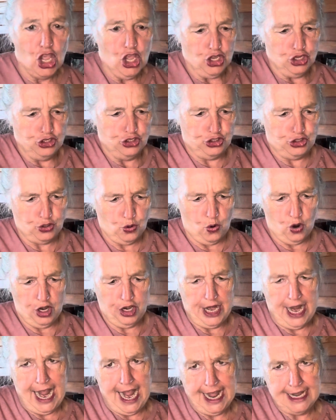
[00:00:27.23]

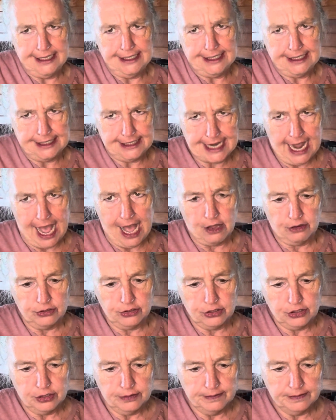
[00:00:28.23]
Short and
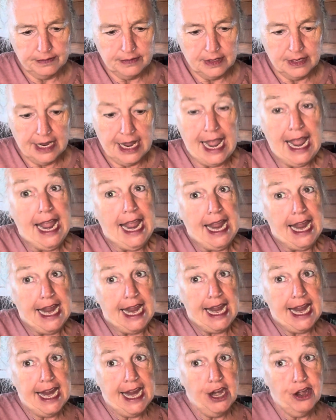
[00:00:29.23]
stout.
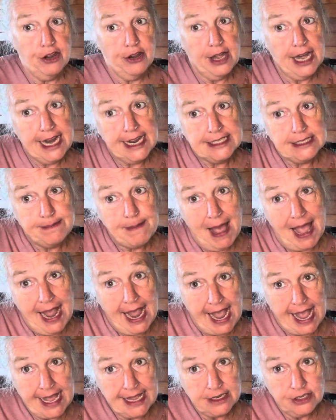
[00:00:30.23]
Here is my
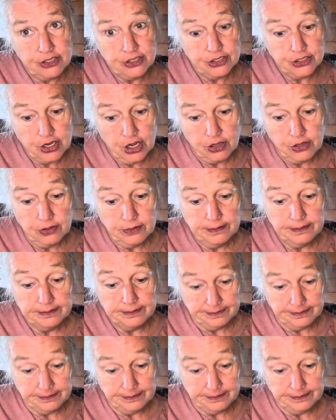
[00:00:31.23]
handle.